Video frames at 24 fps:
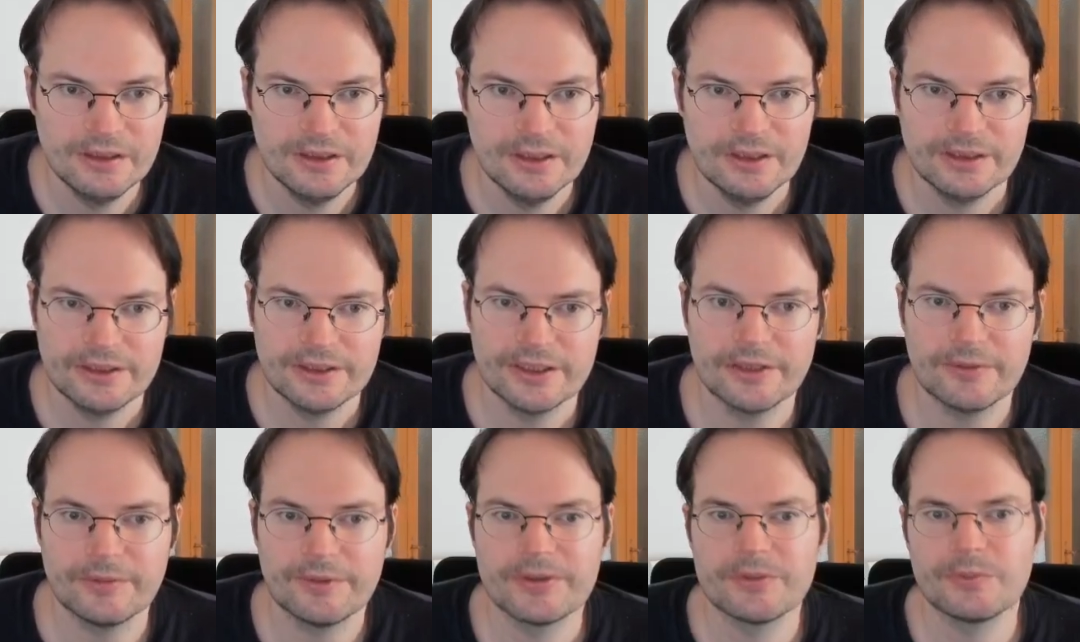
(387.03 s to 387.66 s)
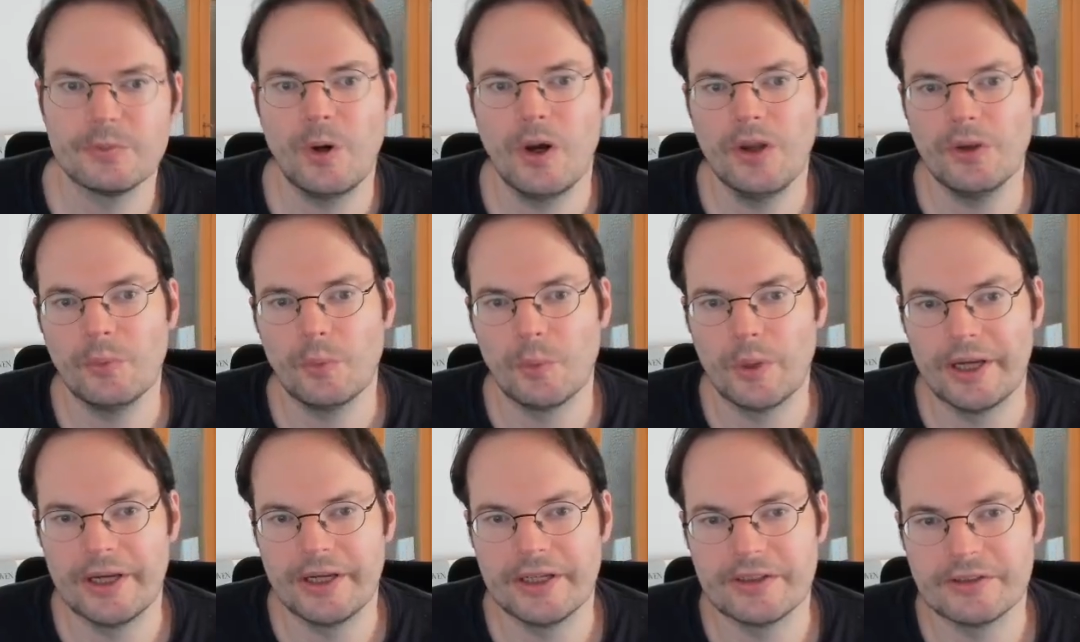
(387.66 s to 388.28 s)
That was one
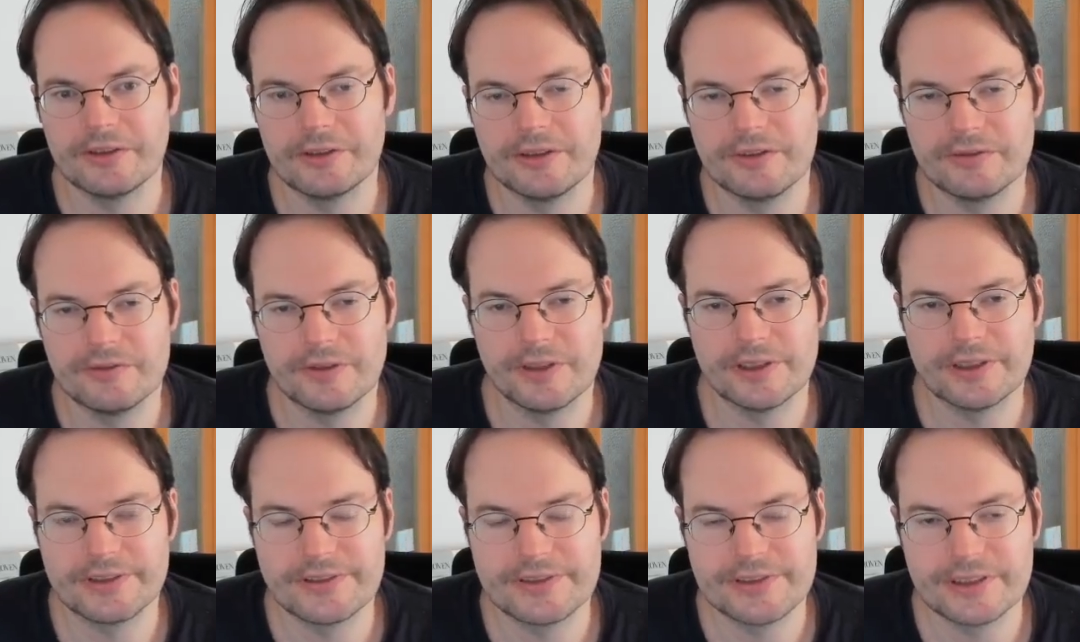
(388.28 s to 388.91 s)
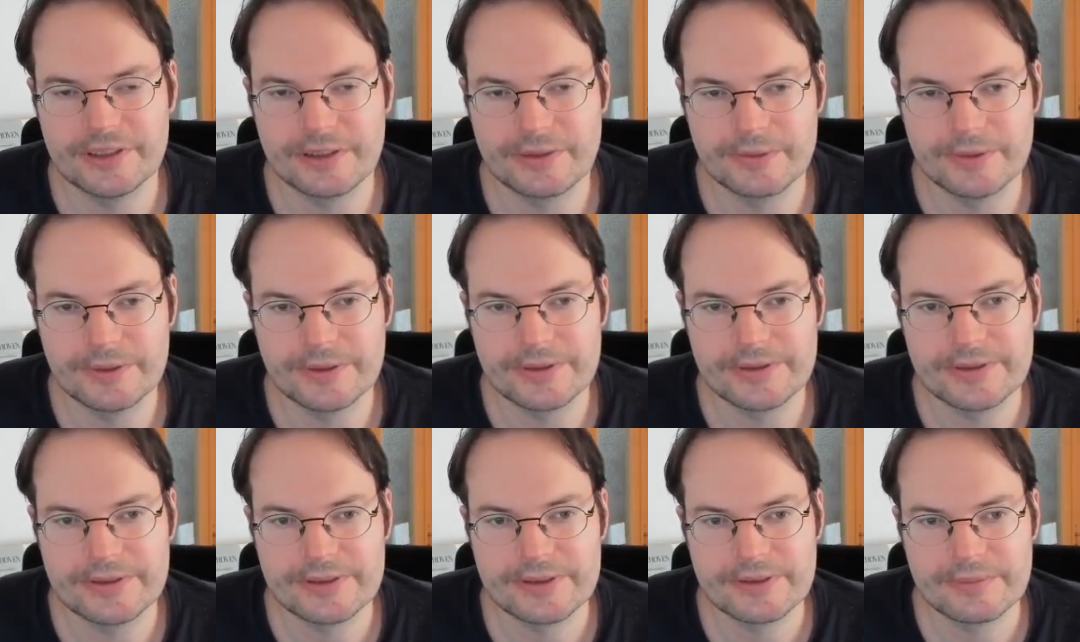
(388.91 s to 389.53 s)
way to define
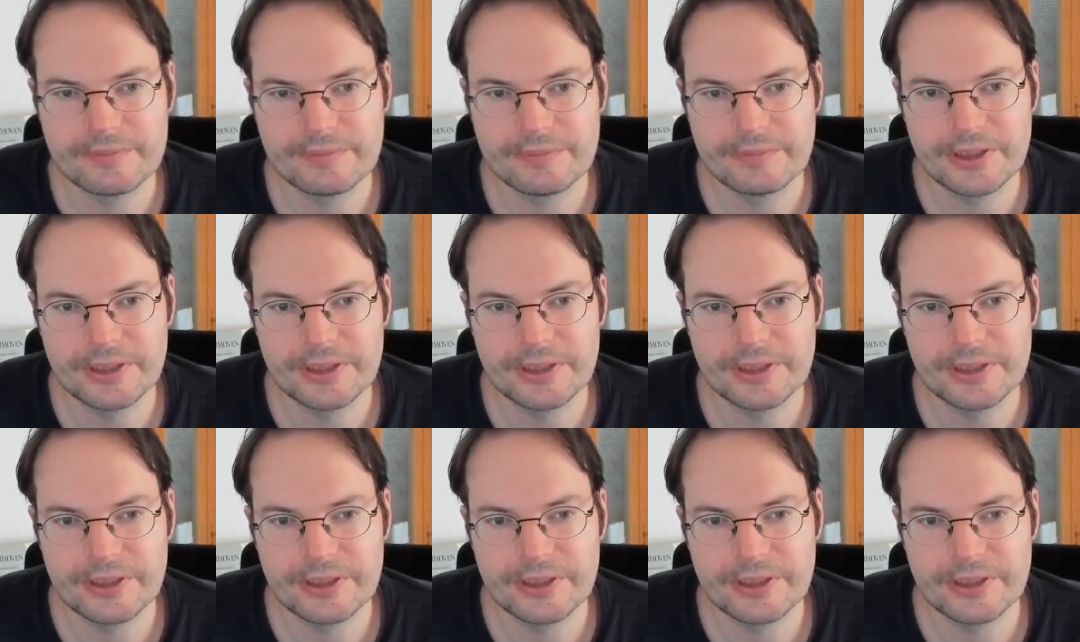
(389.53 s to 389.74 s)
sequence,